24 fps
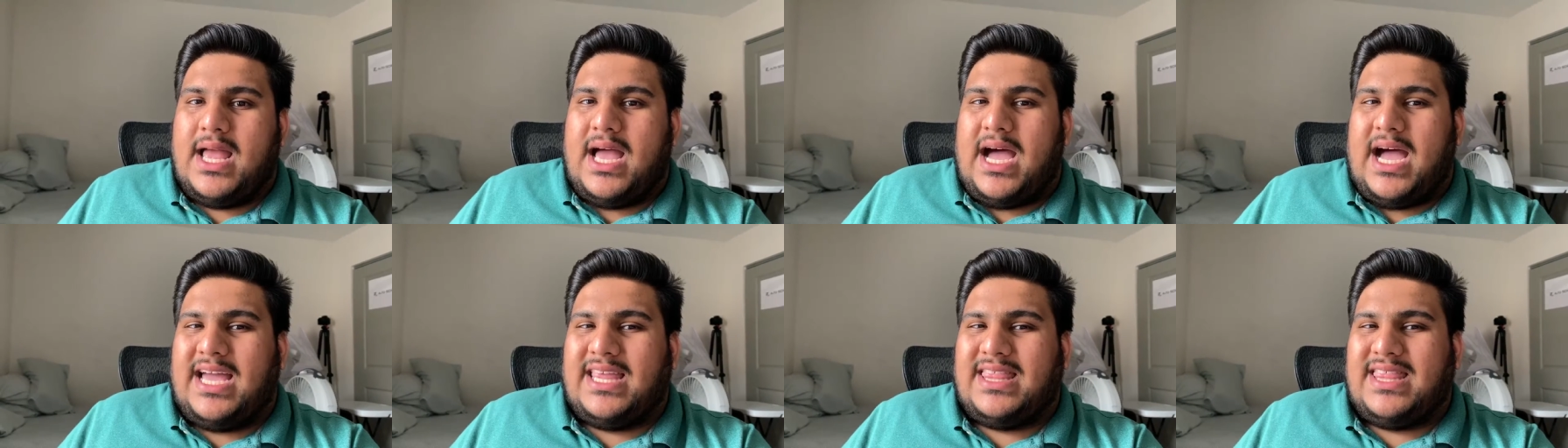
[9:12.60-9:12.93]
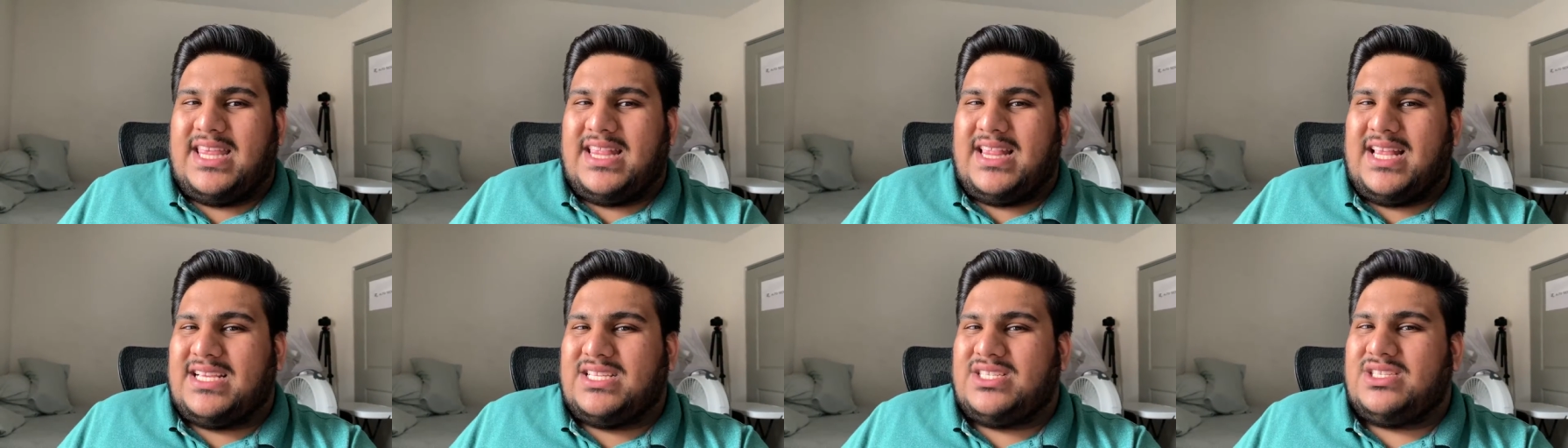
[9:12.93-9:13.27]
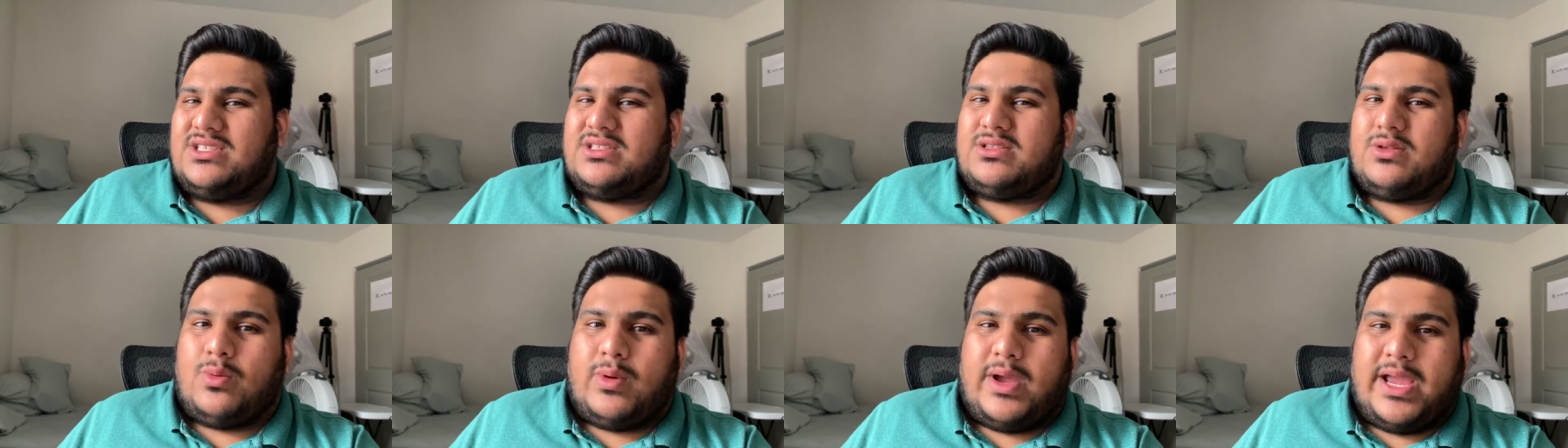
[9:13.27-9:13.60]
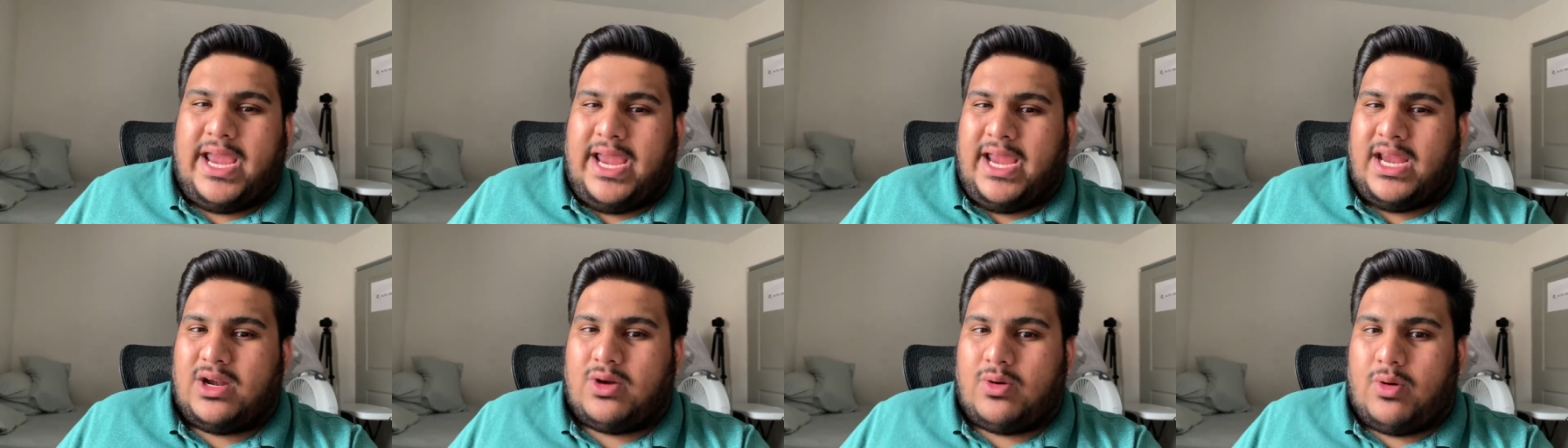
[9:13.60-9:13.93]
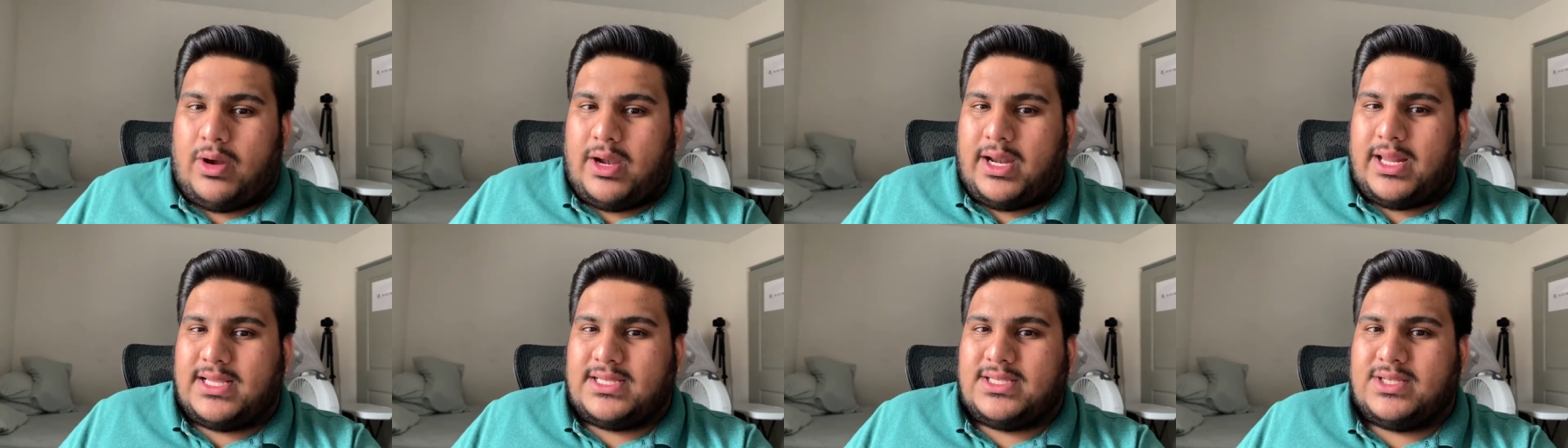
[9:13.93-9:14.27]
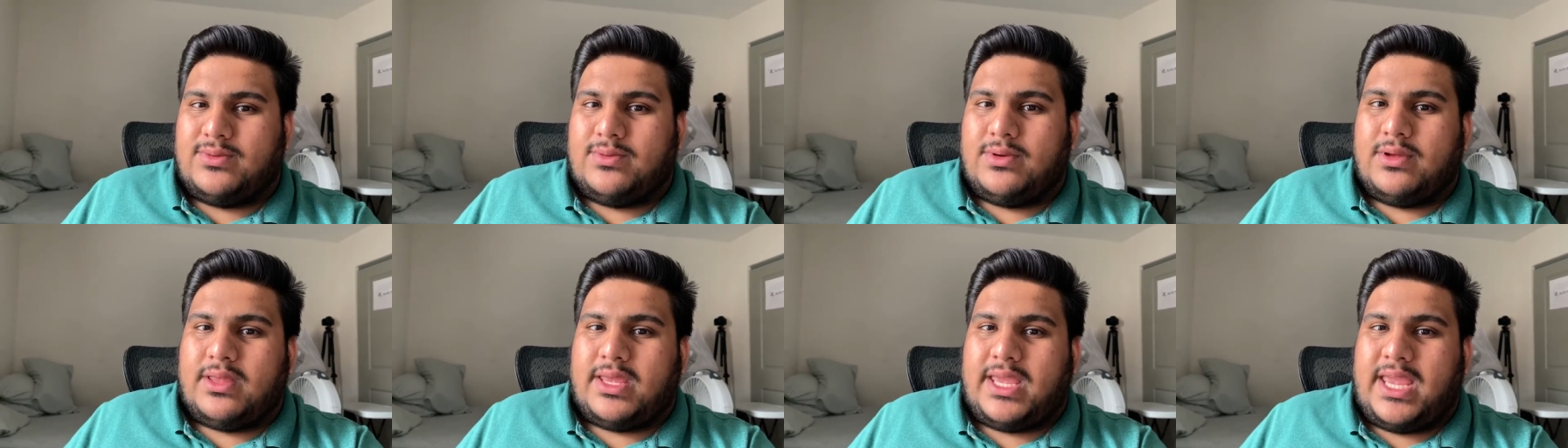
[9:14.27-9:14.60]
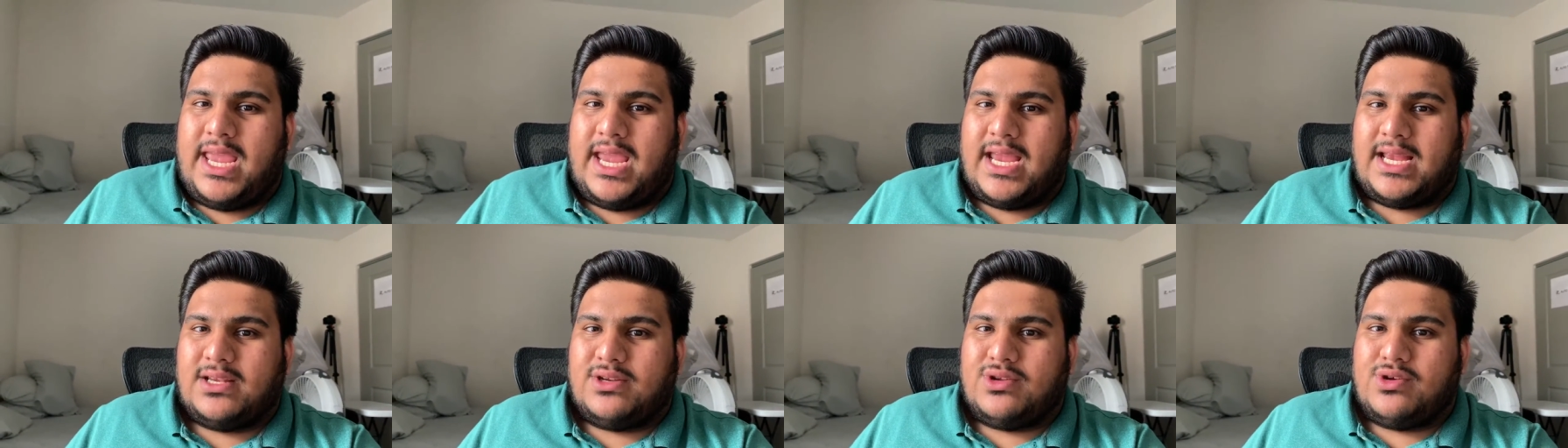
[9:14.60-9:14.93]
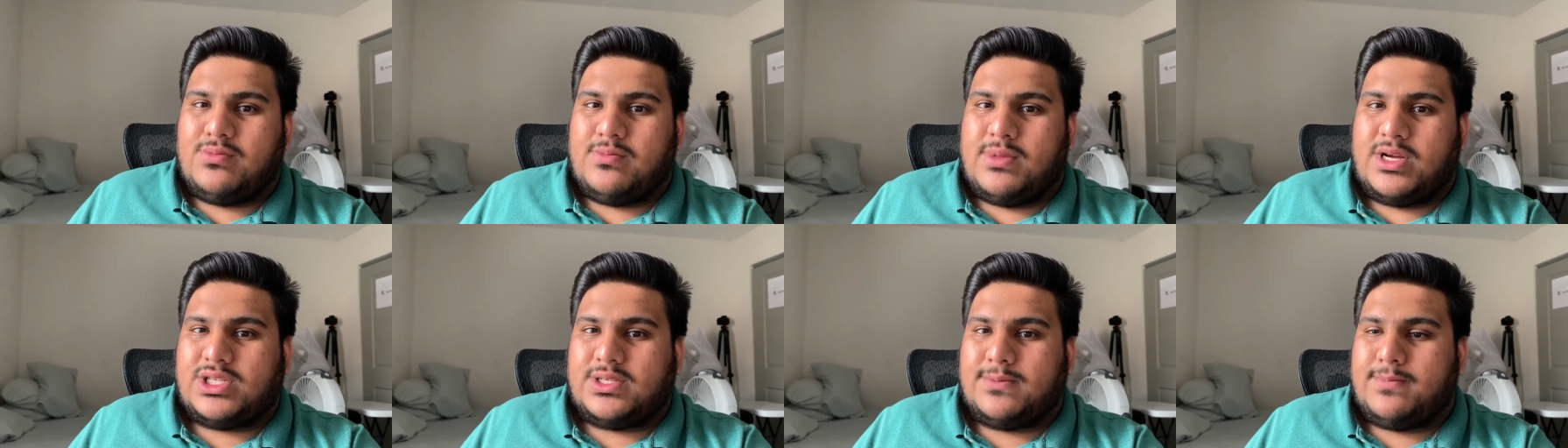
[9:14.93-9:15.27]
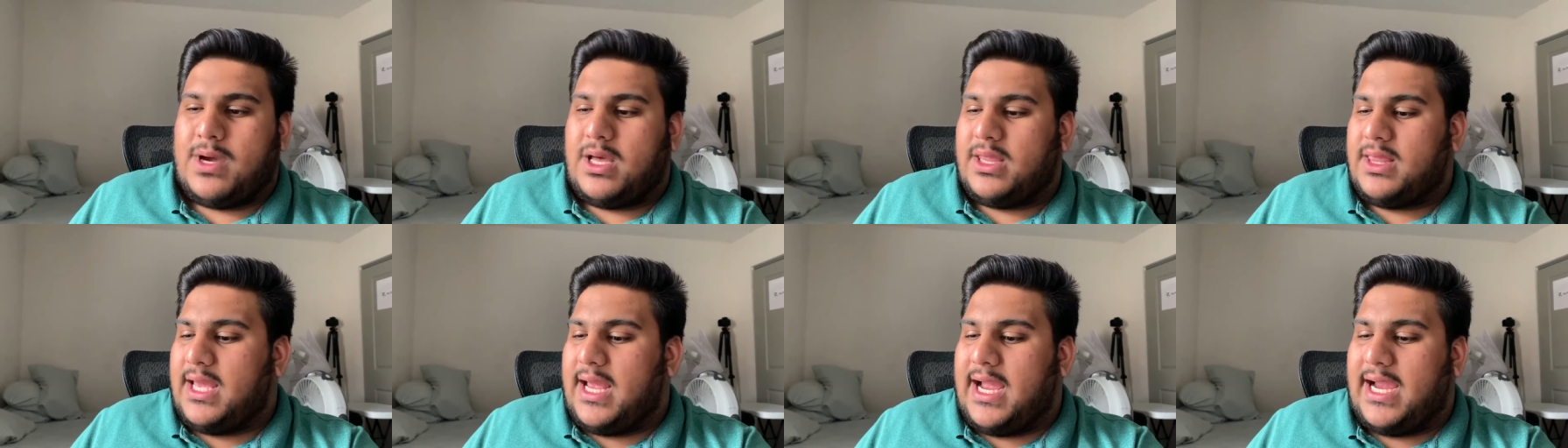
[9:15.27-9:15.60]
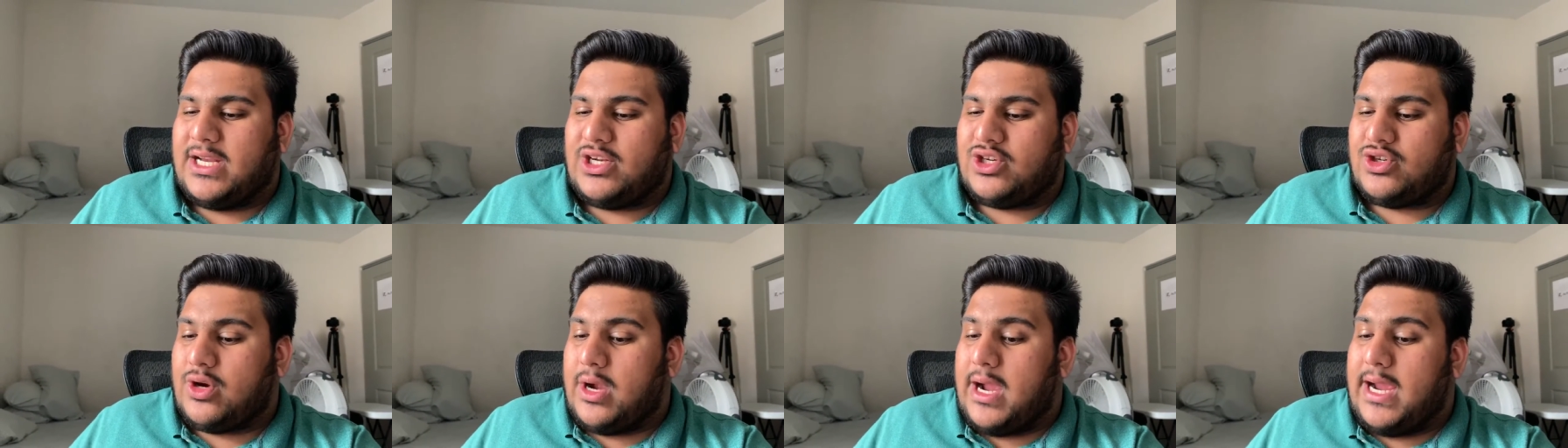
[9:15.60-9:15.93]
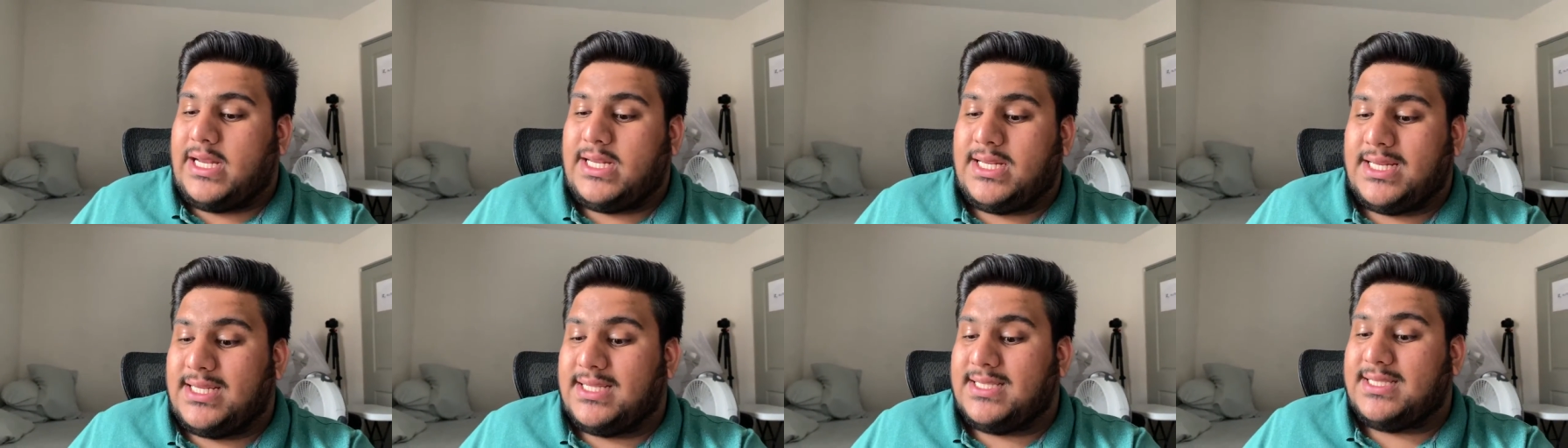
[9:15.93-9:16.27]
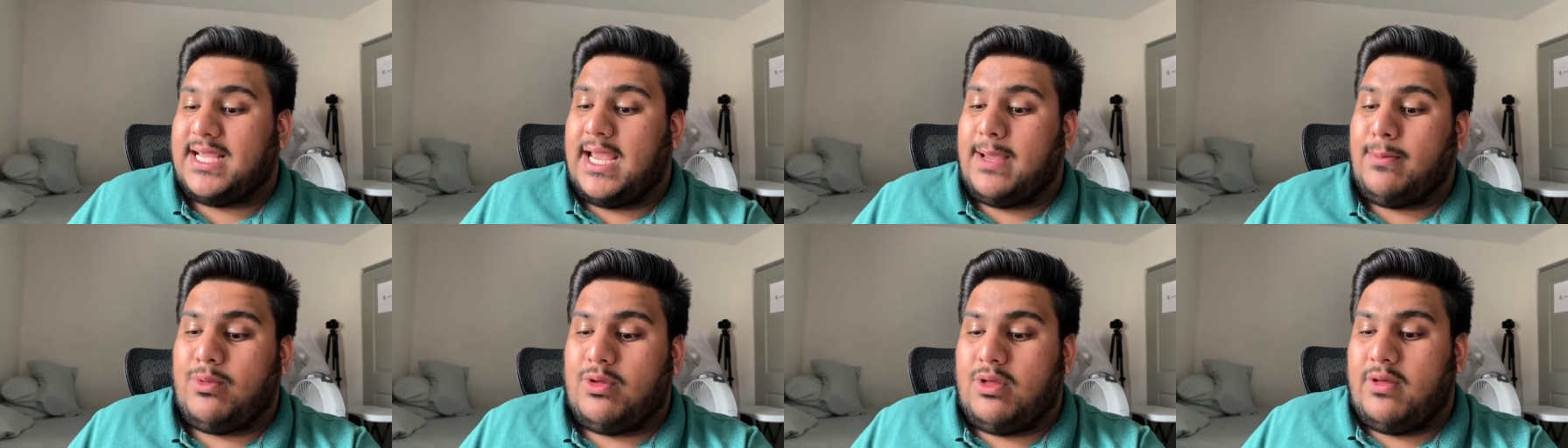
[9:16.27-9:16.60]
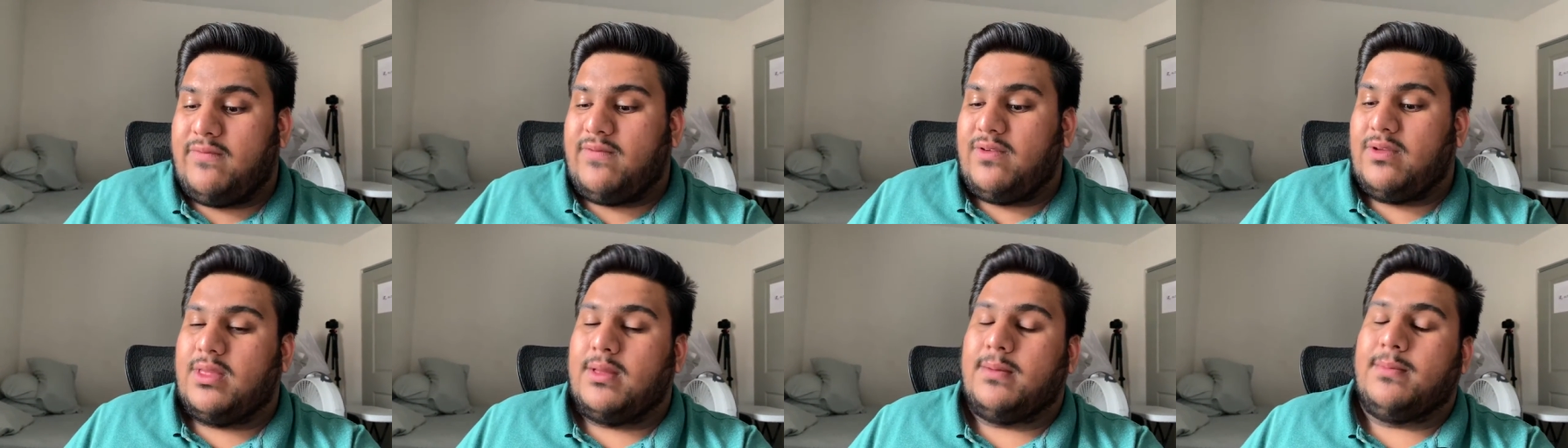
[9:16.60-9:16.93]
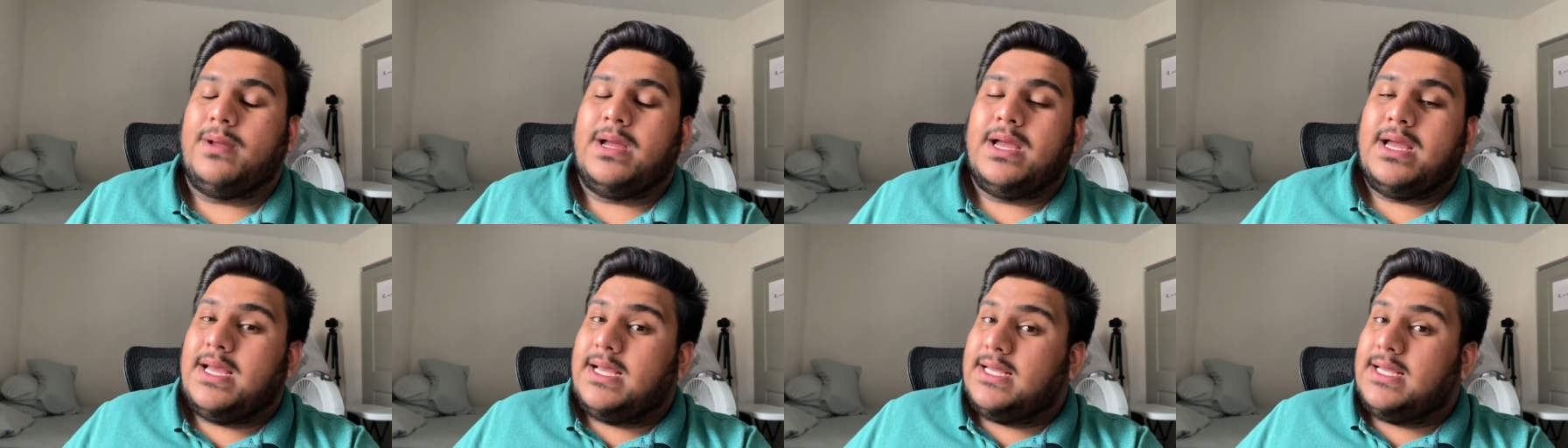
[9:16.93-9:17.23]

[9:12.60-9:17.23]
I think that's just the way Android is. You really can't do much about that. I try to disable a few of them.